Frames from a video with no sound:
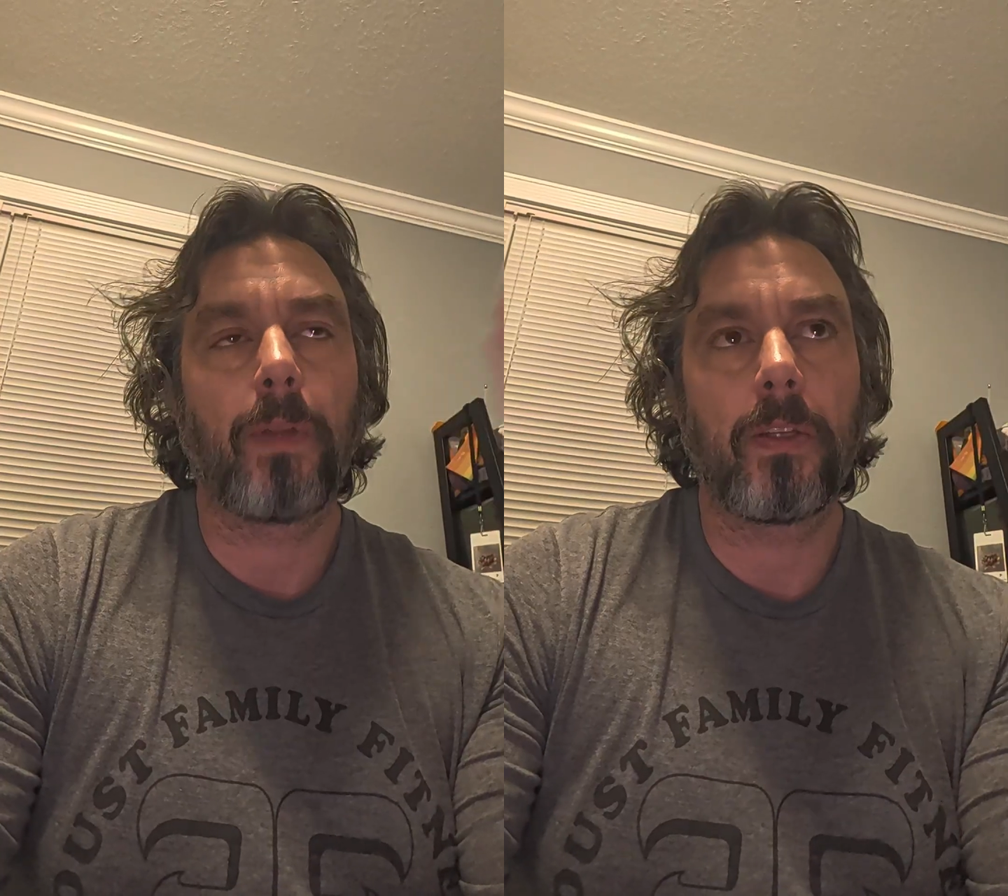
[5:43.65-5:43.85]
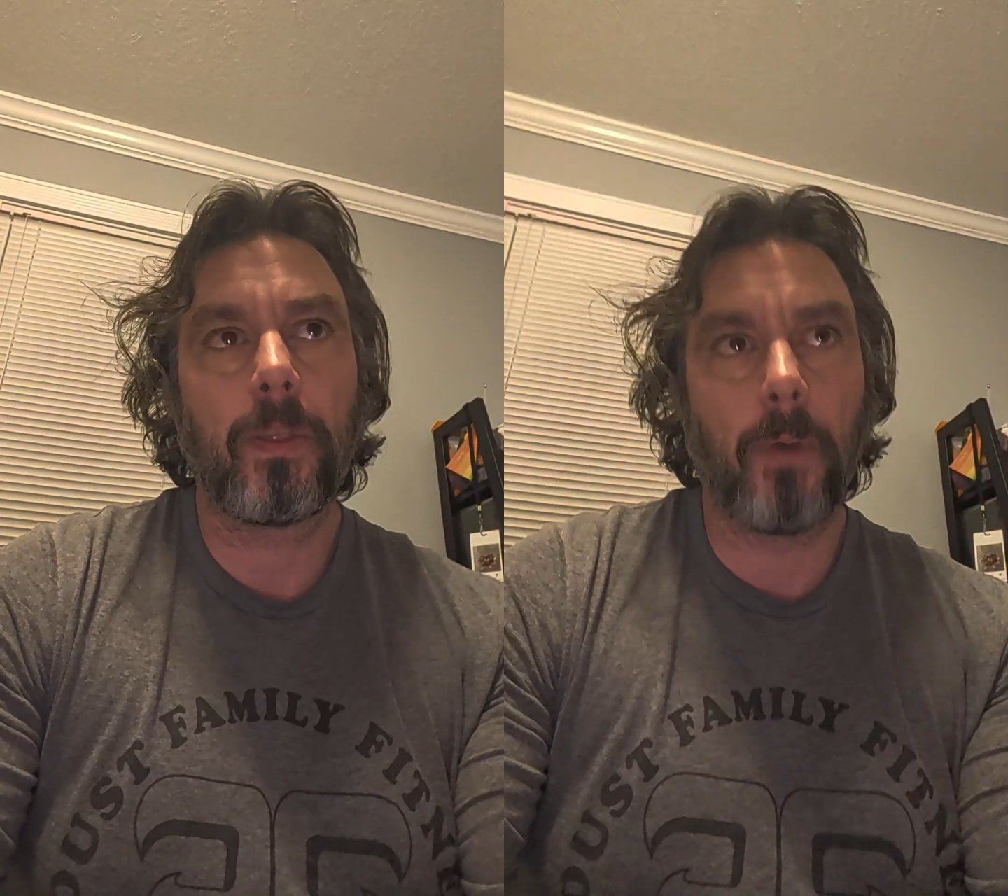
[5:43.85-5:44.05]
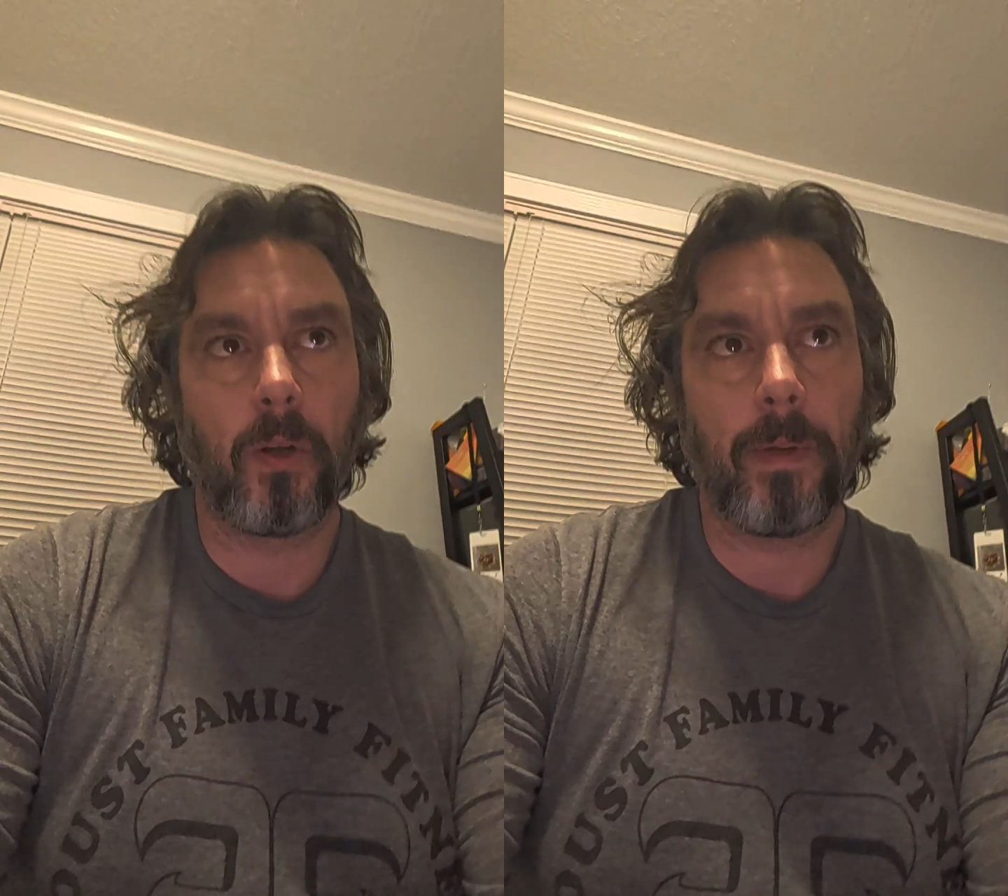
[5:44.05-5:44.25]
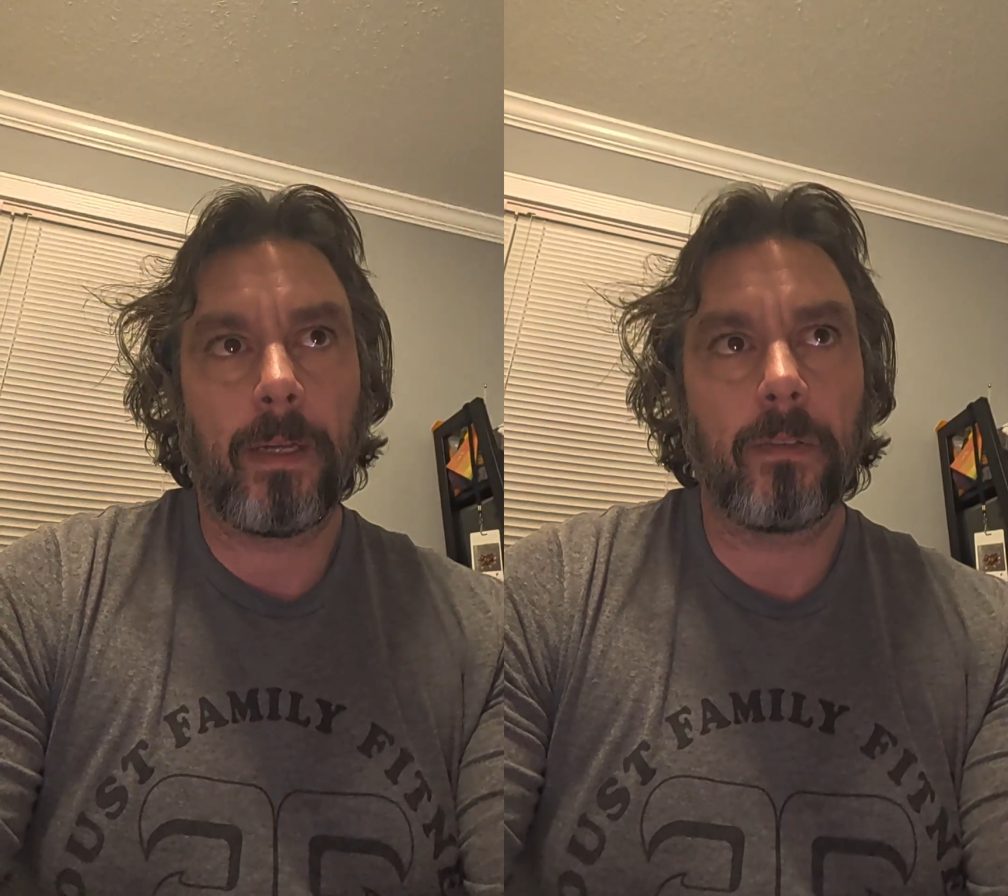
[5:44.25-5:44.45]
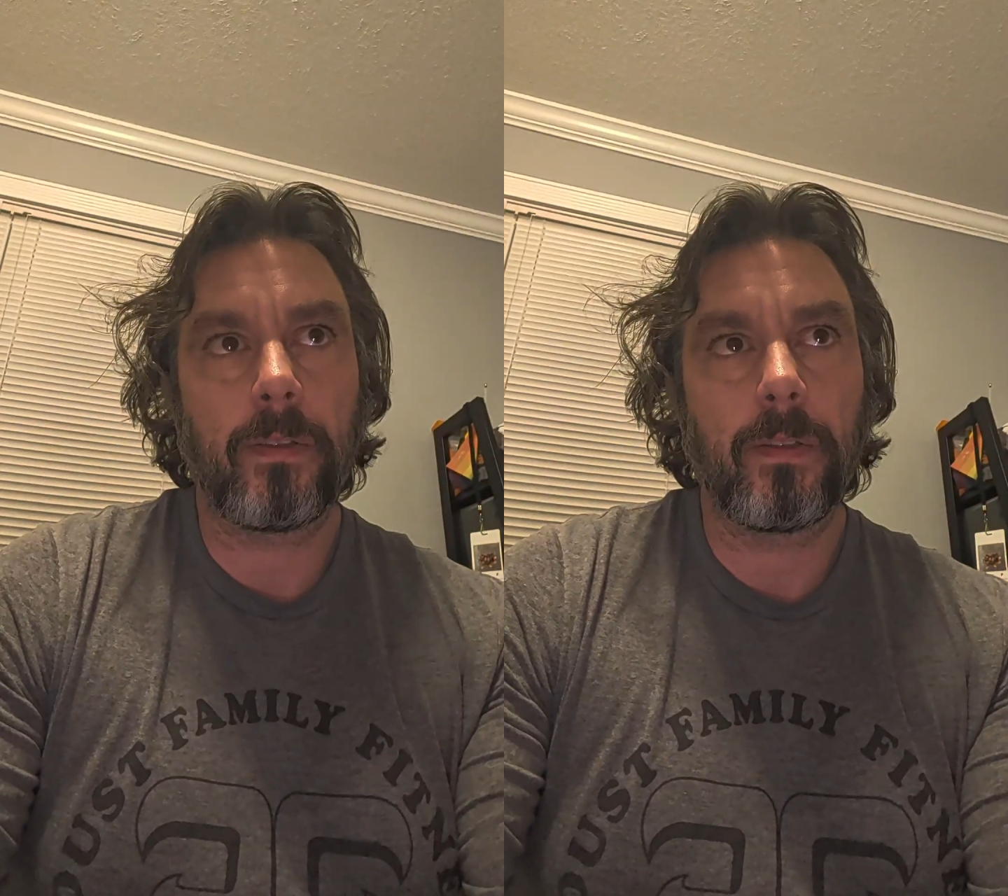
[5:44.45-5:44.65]
replace the
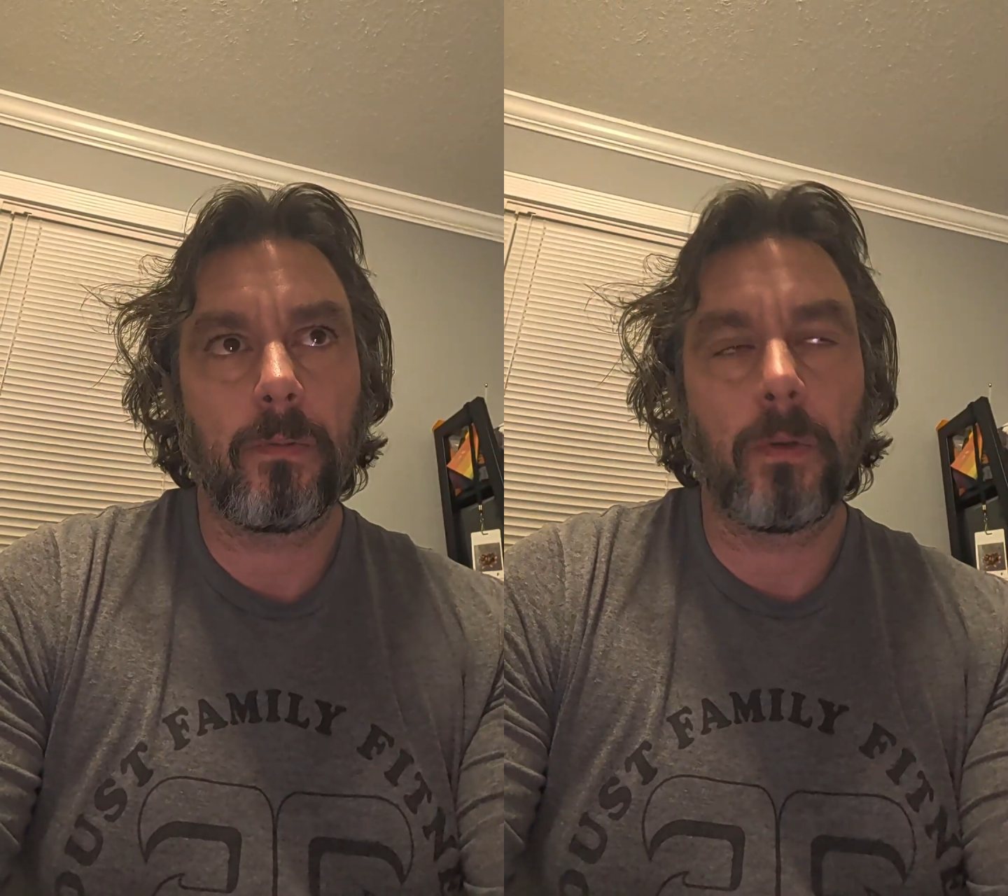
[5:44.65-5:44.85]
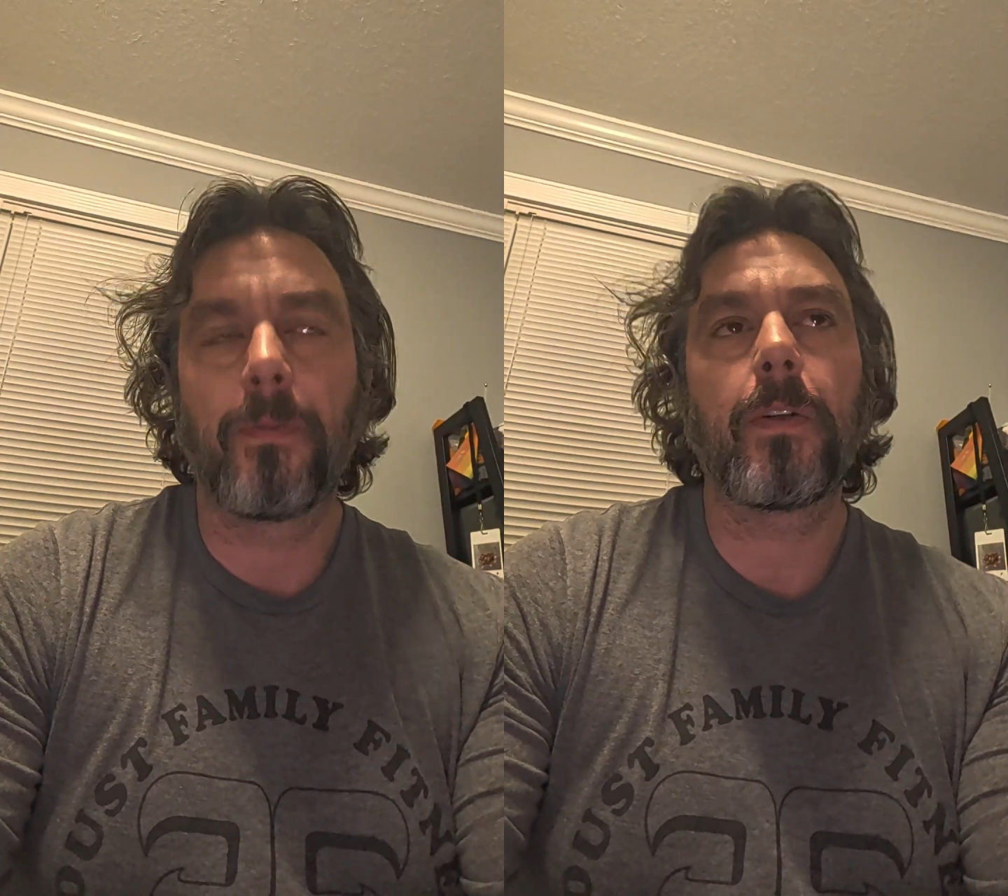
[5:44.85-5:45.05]
motor mounts.